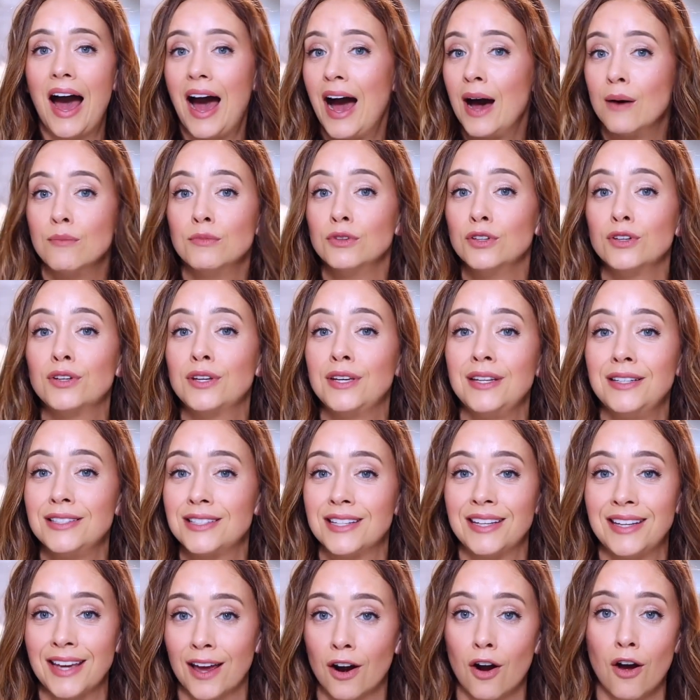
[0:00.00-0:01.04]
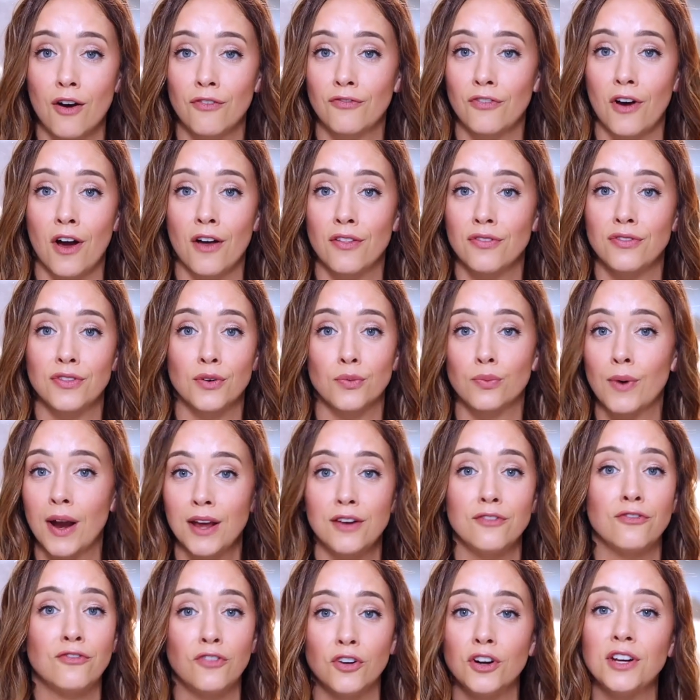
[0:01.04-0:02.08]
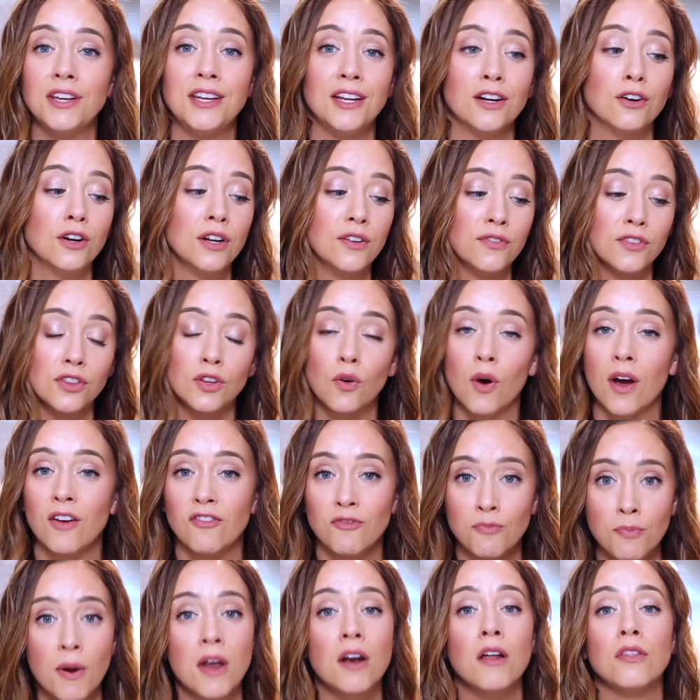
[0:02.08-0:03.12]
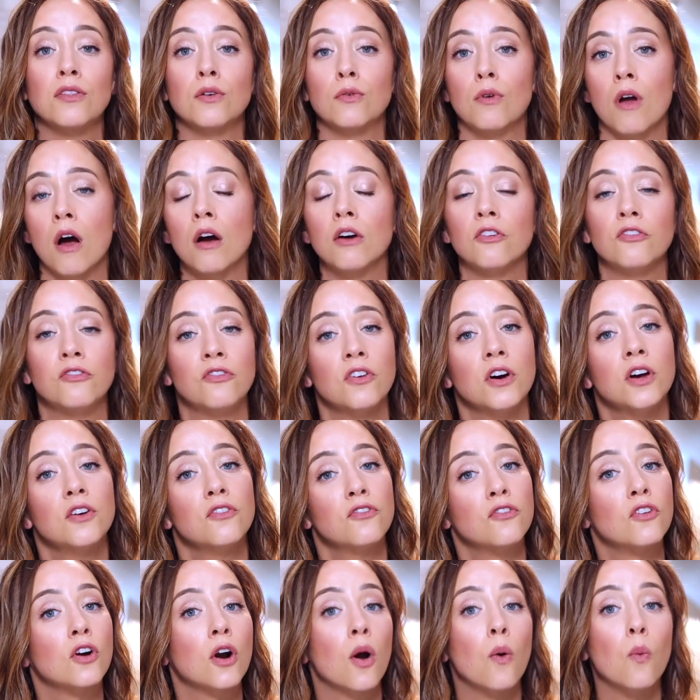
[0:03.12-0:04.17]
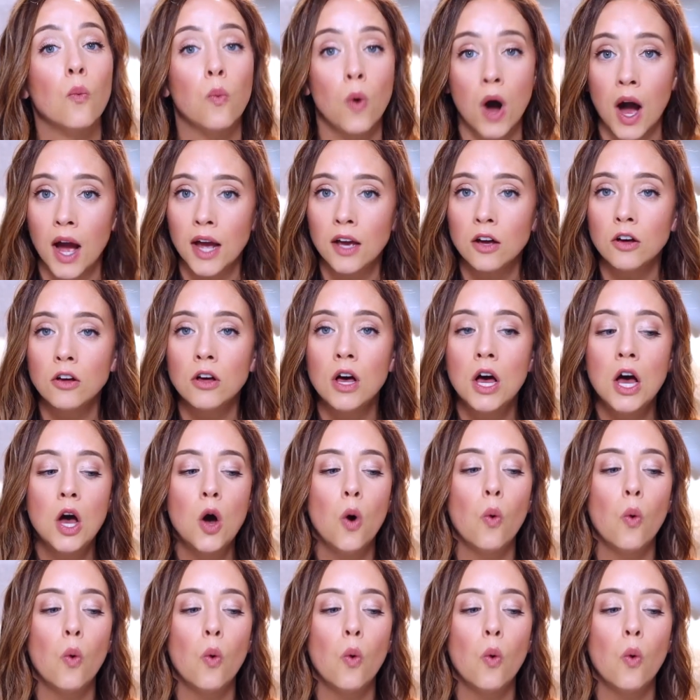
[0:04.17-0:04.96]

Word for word: I'm looking to get off on the right foot here, even though I've been on the wrong foot for a while.